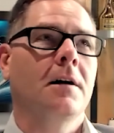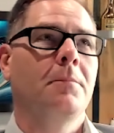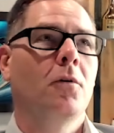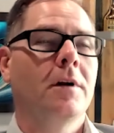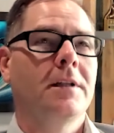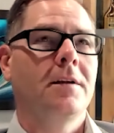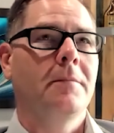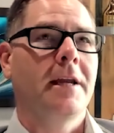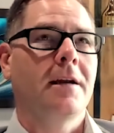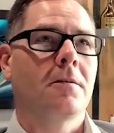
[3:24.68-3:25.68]
uh, point that you
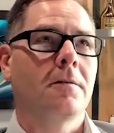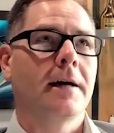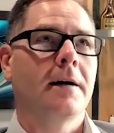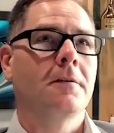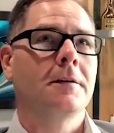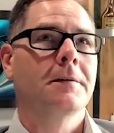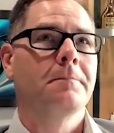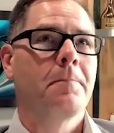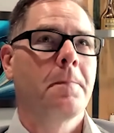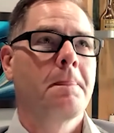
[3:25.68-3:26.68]
make around,
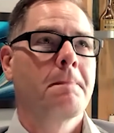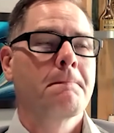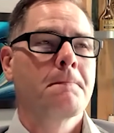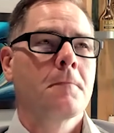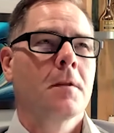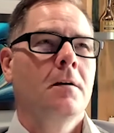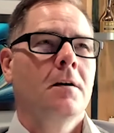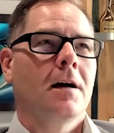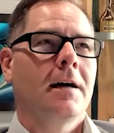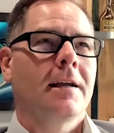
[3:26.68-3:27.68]

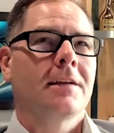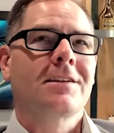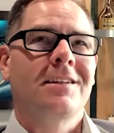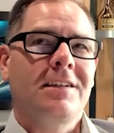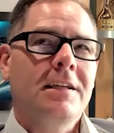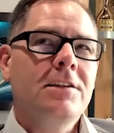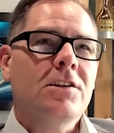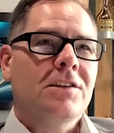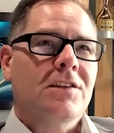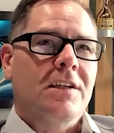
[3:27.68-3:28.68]
I guess,
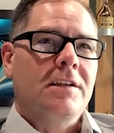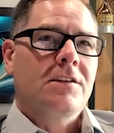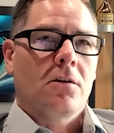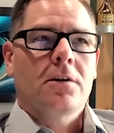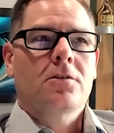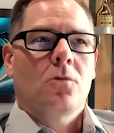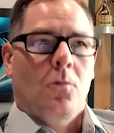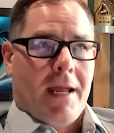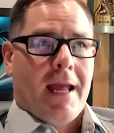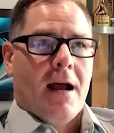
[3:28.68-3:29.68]
contingency. So here's what
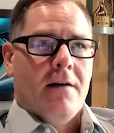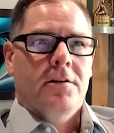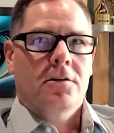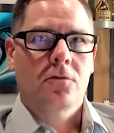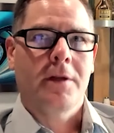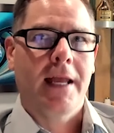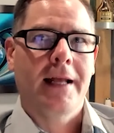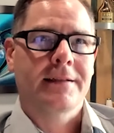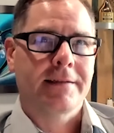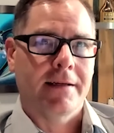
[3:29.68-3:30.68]
we have. Here's what we
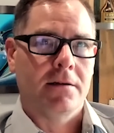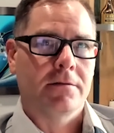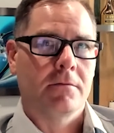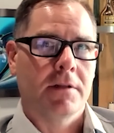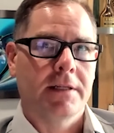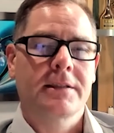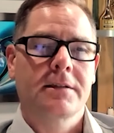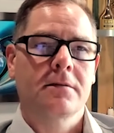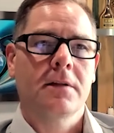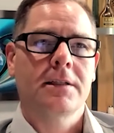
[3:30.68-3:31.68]
can sell.
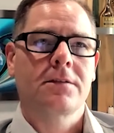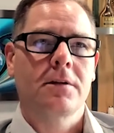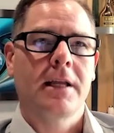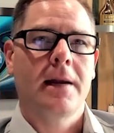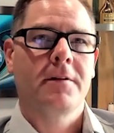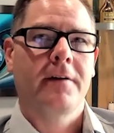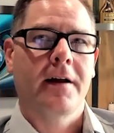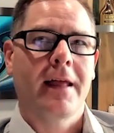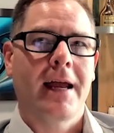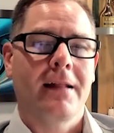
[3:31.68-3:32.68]
Let's let's really
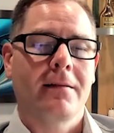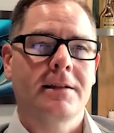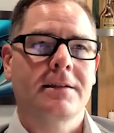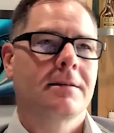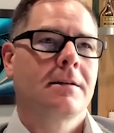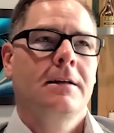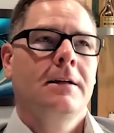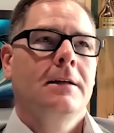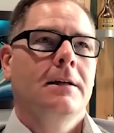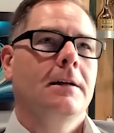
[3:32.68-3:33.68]
amplify that. Let's
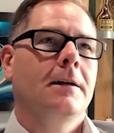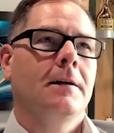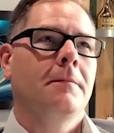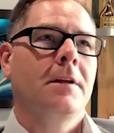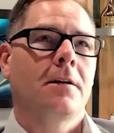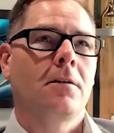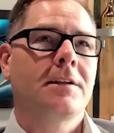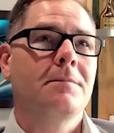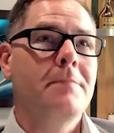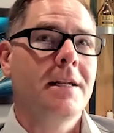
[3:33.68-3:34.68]
uh, you know
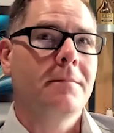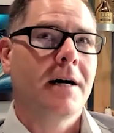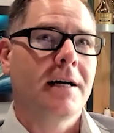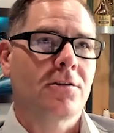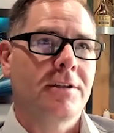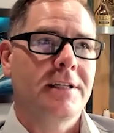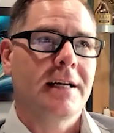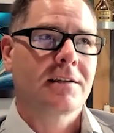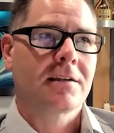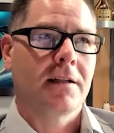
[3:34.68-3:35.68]
let's minimize or
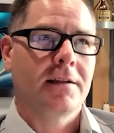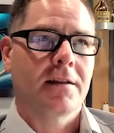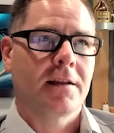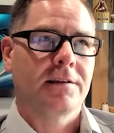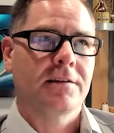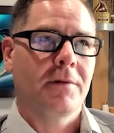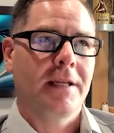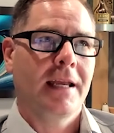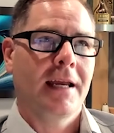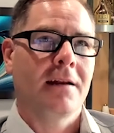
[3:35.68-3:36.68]
de-escalate the things that we
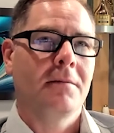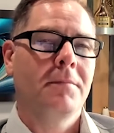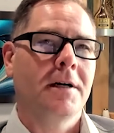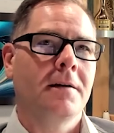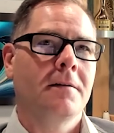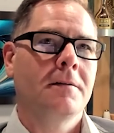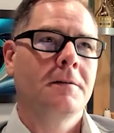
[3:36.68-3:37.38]
can't. But